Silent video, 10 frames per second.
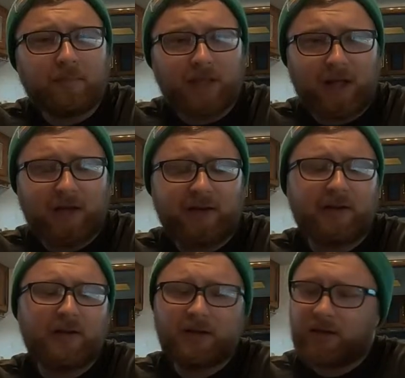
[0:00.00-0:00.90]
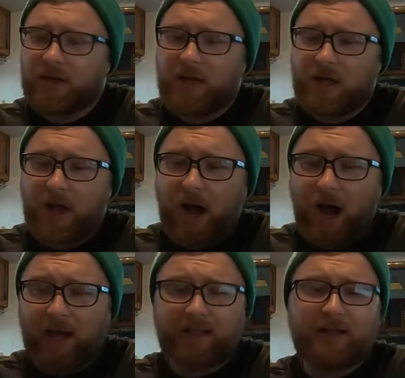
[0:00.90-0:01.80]
line.
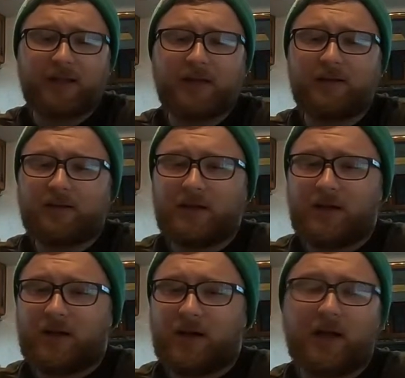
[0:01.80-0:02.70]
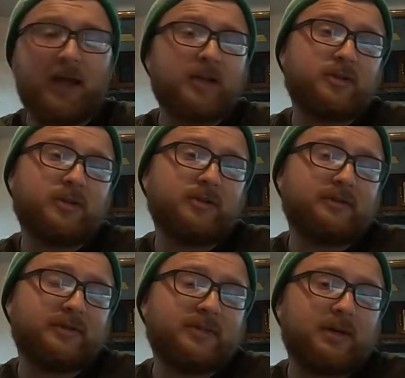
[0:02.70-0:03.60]
I like it. I actually use
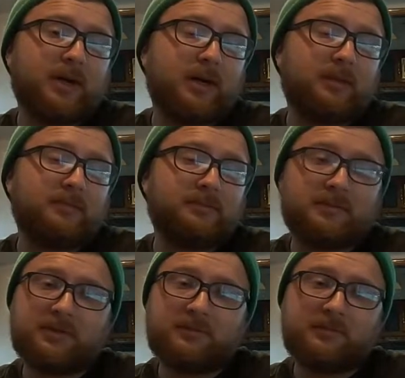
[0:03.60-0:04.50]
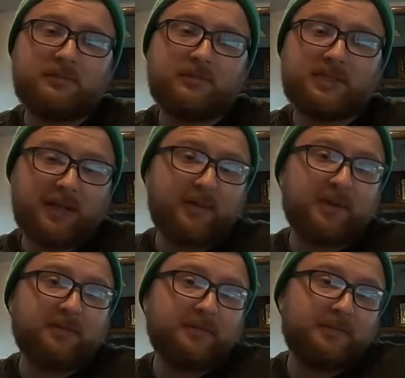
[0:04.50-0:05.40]
it for
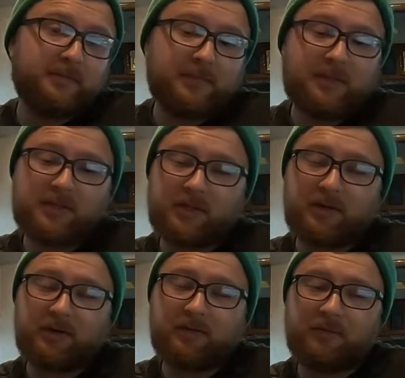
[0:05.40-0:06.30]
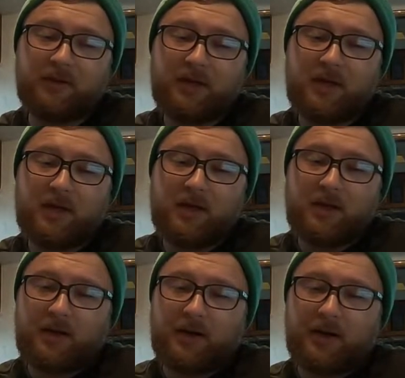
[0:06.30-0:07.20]
salmon, so
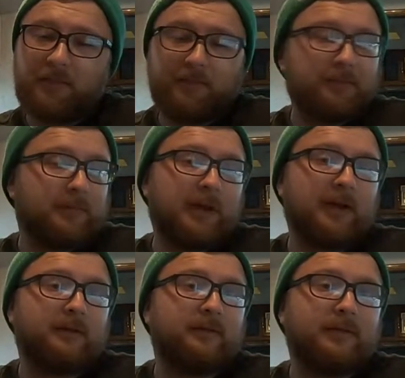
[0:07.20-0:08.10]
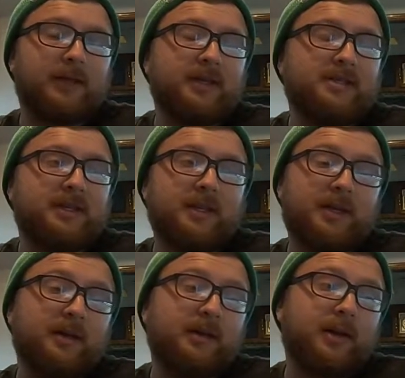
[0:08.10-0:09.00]
I'm kind of lazy
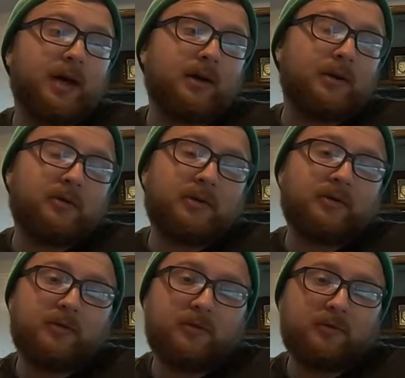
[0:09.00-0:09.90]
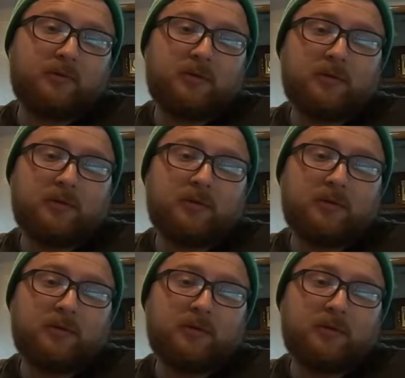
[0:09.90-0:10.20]
and not going to